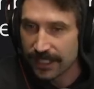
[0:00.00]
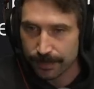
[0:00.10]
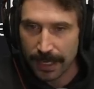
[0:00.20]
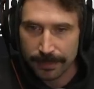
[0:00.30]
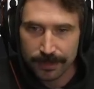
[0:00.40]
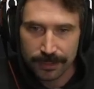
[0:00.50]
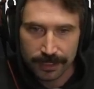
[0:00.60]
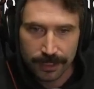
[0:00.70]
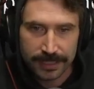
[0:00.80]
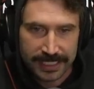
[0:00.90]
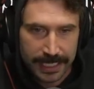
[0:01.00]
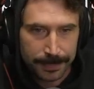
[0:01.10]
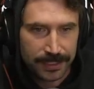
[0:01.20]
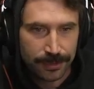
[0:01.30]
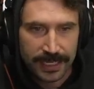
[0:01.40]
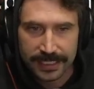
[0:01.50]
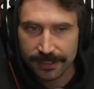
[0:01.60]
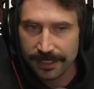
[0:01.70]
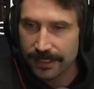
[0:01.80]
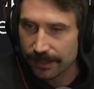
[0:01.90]
This probably will include acceptance
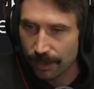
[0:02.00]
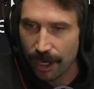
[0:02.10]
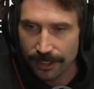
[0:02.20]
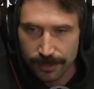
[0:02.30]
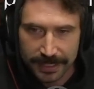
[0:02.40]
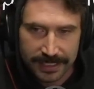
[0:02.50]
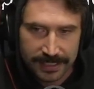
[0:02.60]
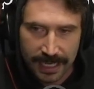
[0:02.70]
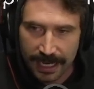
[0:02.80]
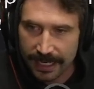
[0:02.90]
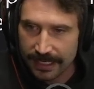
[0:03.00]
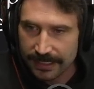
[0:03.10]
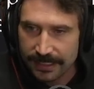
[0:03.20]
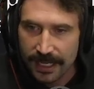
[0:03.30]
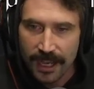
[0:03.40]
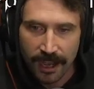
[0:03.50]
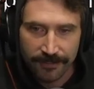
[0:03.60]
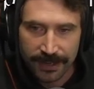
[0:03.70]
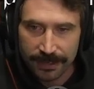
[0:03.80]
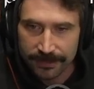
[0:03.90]
criteria, and there will also be a designs
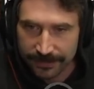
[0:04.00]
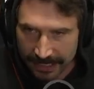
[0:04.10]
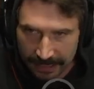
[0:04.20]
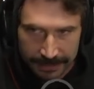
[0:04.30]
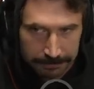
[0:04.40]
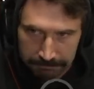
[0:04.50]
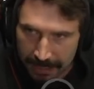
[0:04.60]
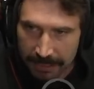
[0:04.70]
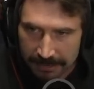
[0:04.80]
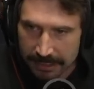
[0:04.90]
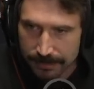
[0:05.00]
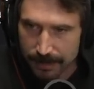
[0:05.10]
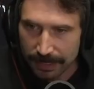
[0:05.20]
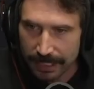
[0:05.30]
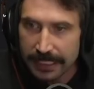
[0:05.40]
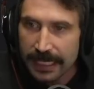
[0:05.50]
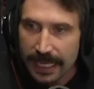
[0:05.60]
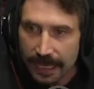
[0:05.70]
of varying fidelity. Yeah, this seems about right.